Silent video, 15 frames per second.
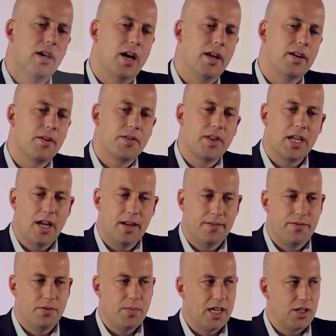don't think
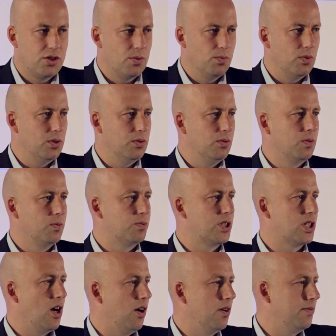information will
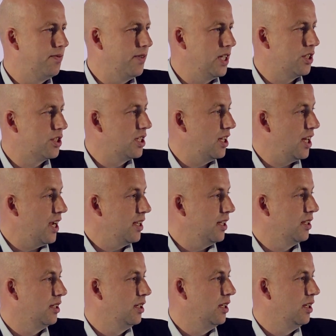start and finish today.